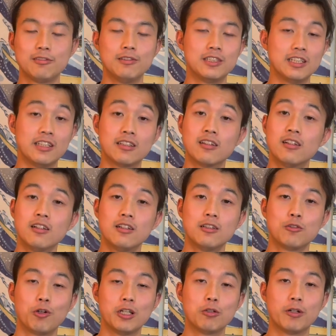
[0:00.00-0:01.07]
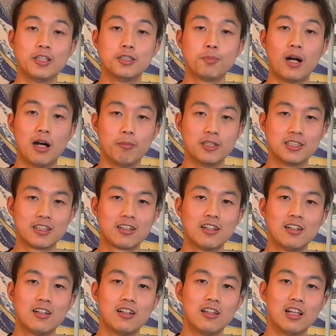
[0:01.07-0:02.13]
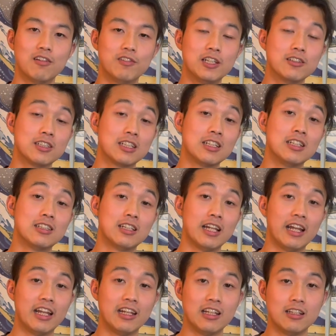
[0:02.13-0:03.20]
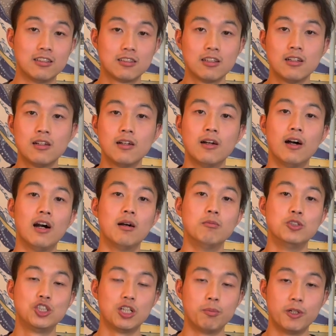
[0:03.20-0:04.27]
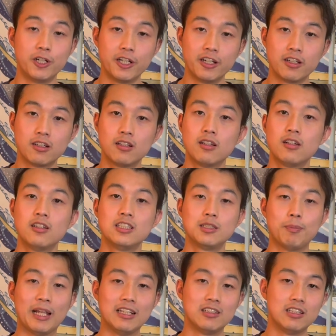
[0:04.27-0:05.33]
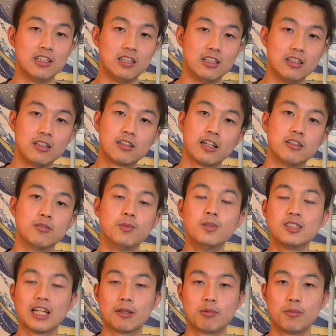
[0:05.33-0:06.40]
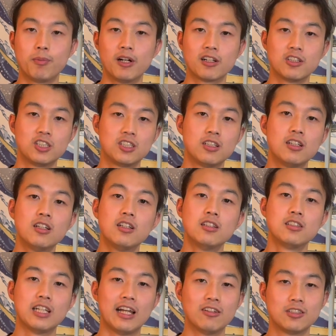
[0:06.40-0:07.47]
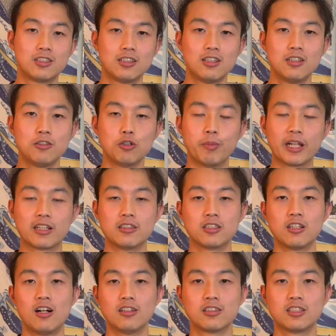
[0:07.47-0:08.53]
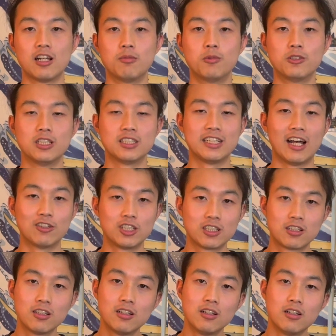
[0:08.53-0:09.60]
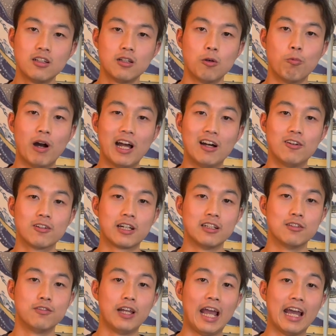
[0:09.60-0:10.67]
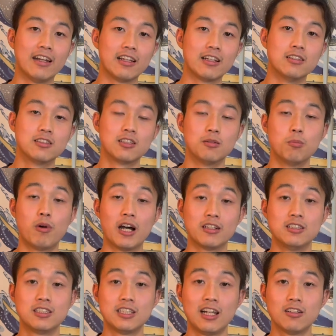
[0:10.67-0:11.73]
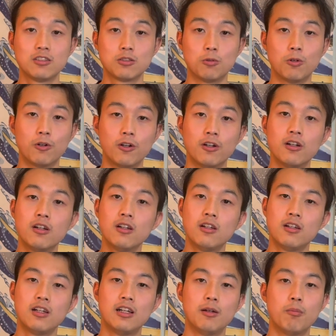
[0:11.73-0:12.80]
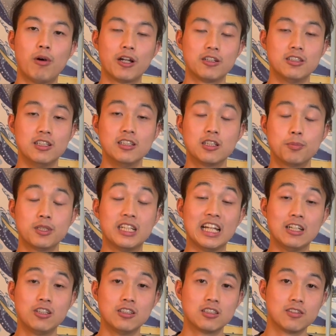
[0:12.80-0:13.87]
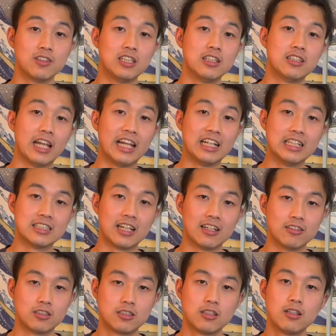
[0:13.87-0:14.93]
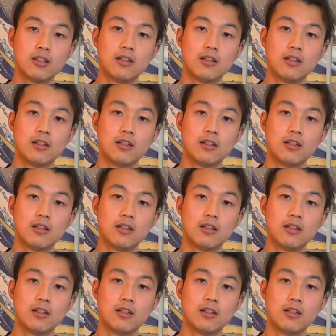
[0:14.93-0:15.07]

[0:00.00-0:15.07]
we were saying, 2020s pop music love using these 80s shimmering, spacey, kind of cyberpunkish sounds to make their songs sound more nostalgic, while kind of adding in some modern sounds or modern interpretations of these 80s sounds